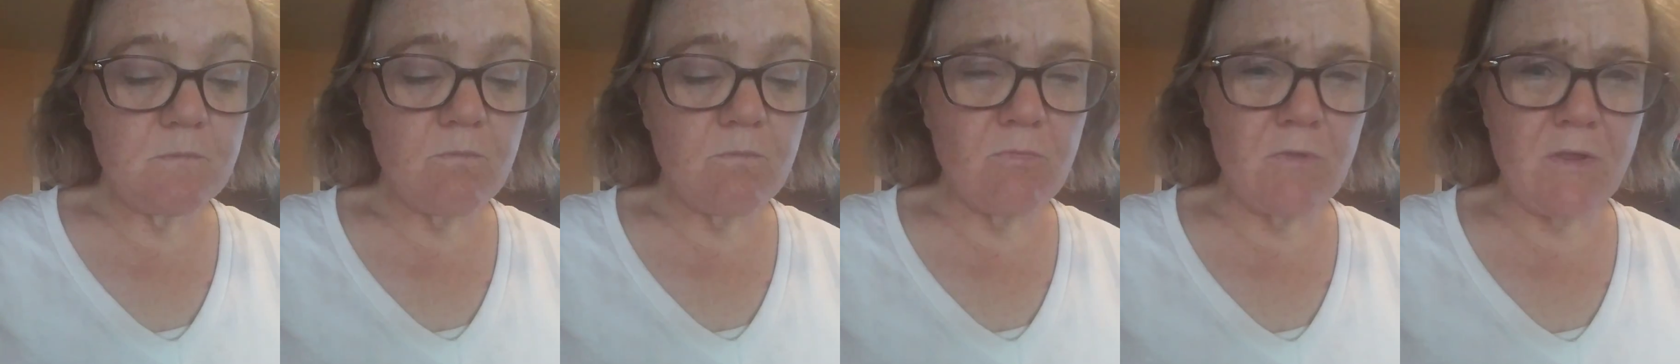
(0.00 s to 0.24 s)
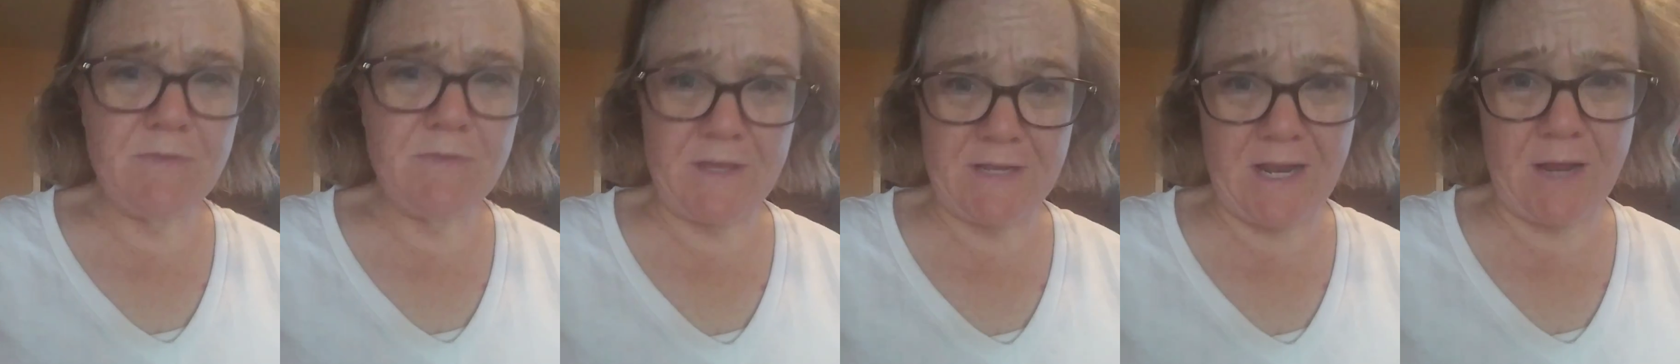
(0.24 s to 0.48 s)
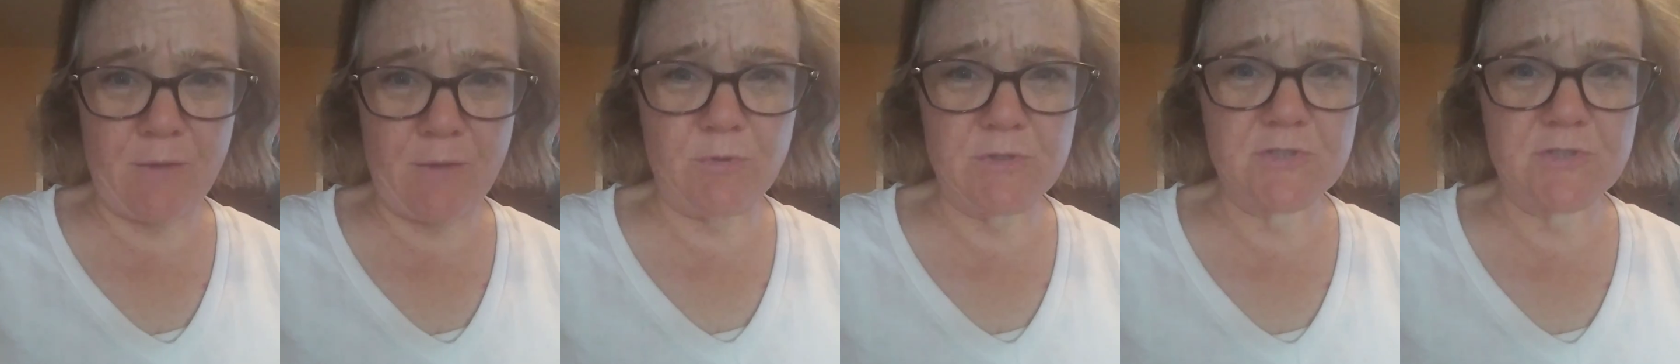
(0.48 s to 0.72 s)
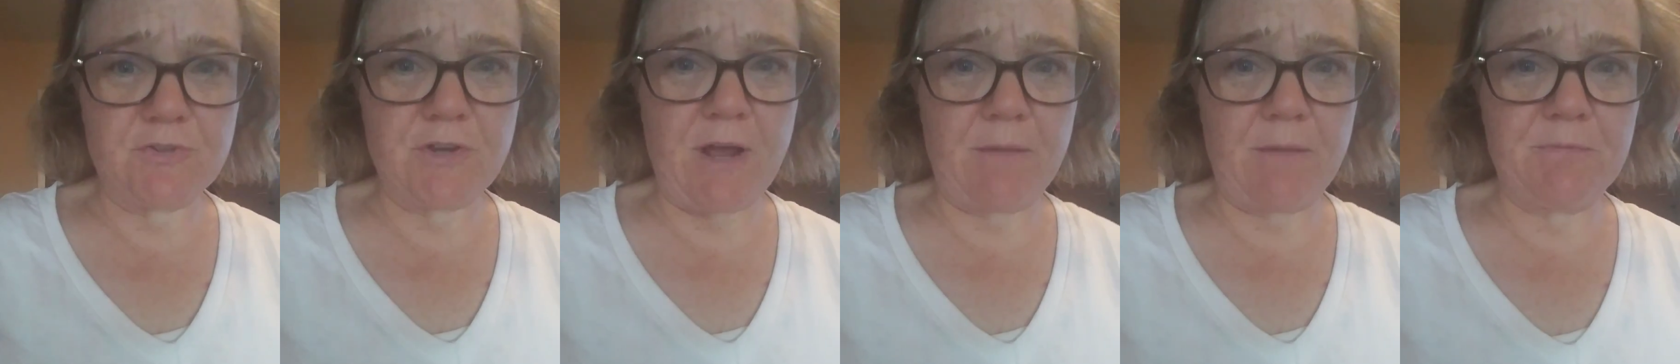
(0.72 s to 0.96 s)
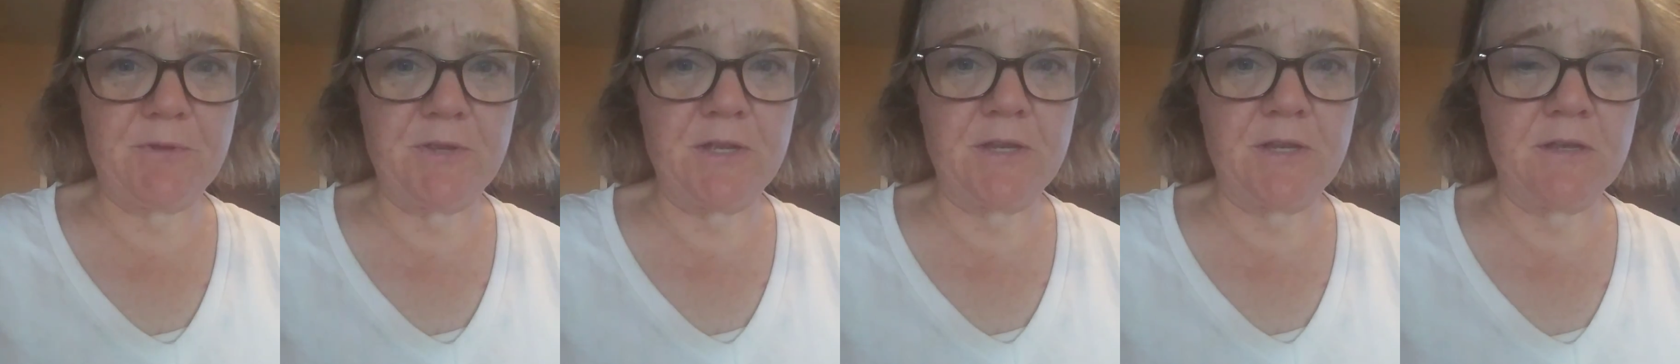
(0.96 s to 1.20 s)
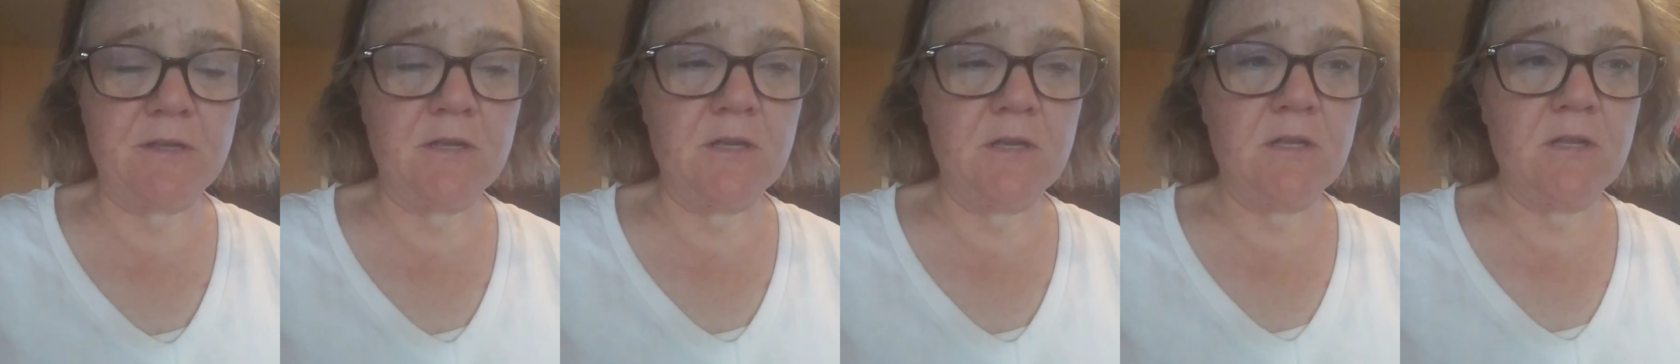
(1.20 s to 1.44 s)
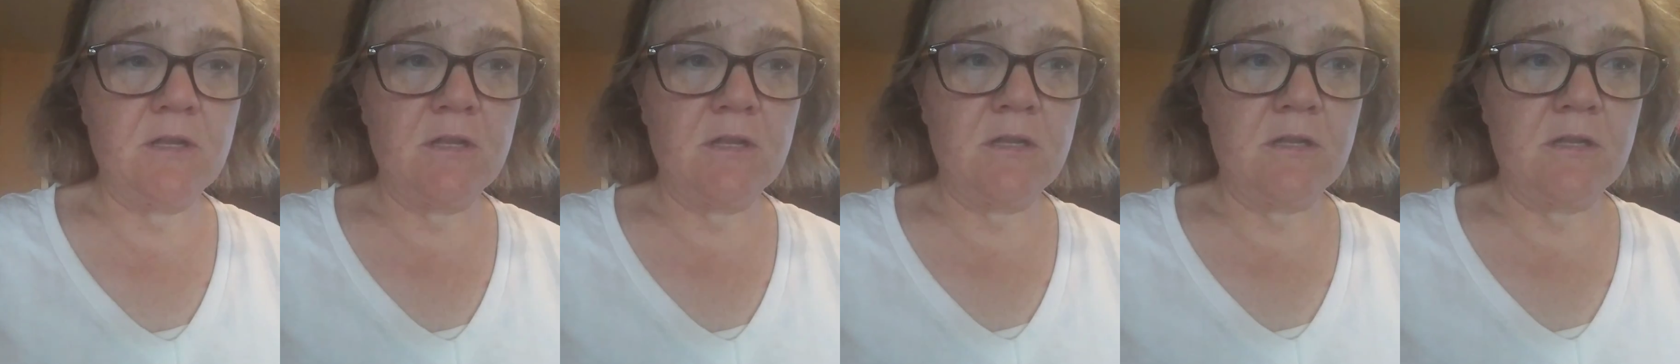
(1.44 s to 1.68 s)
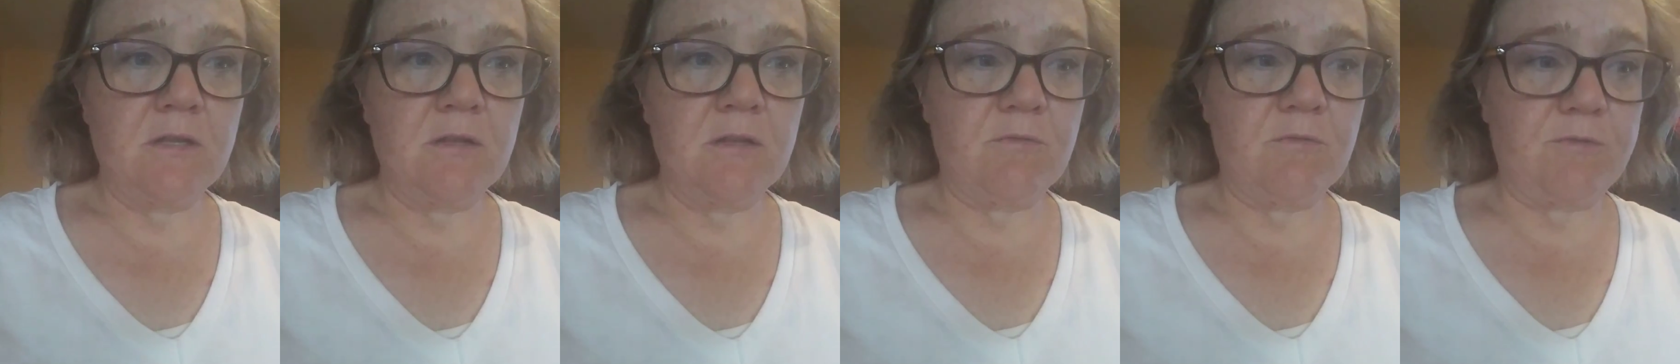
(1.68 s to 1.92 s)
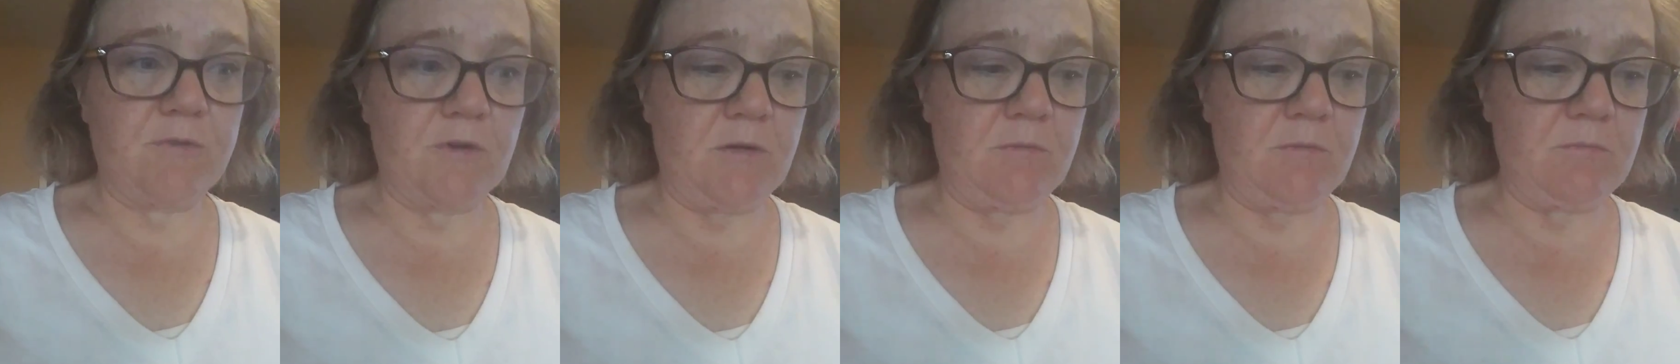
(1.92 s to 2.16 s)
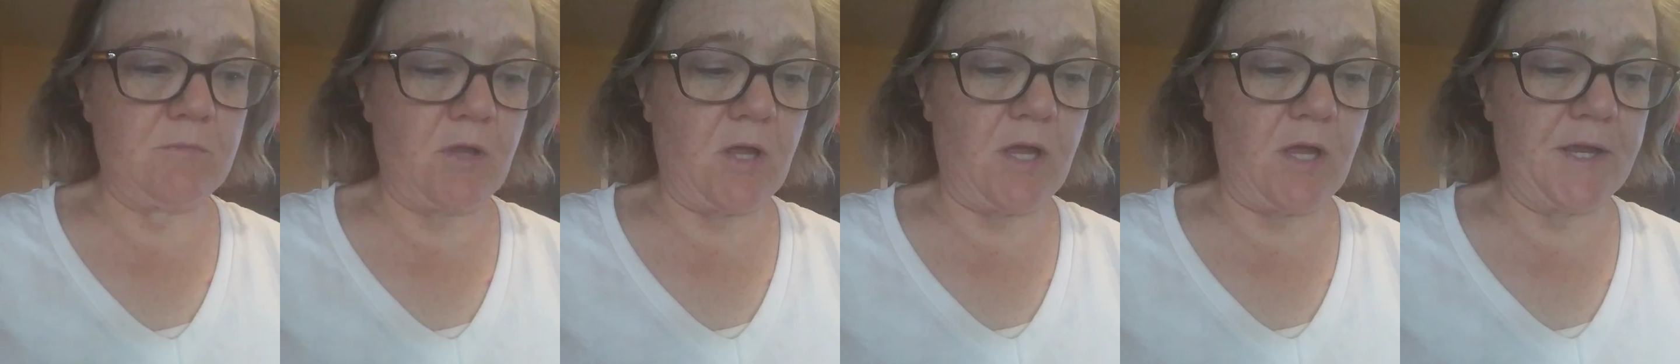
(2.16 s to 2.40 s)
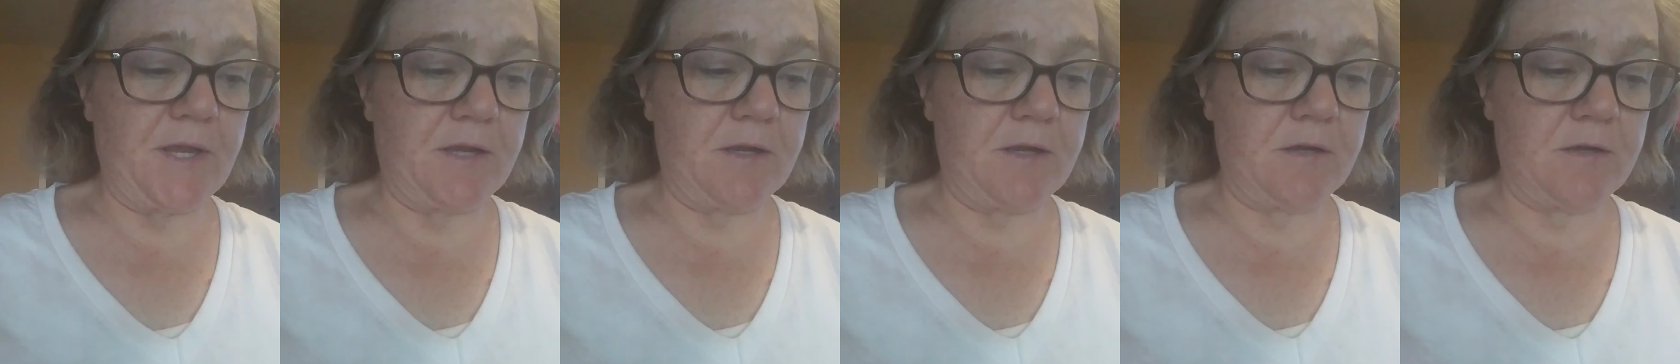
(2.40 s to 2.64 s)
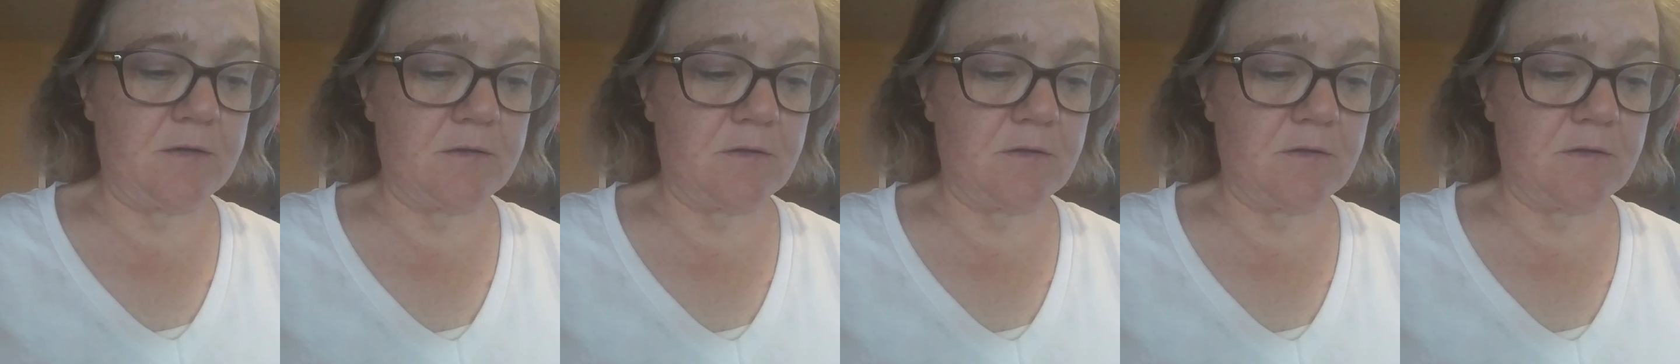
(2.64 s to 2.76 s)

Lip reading: that I was trapped in from like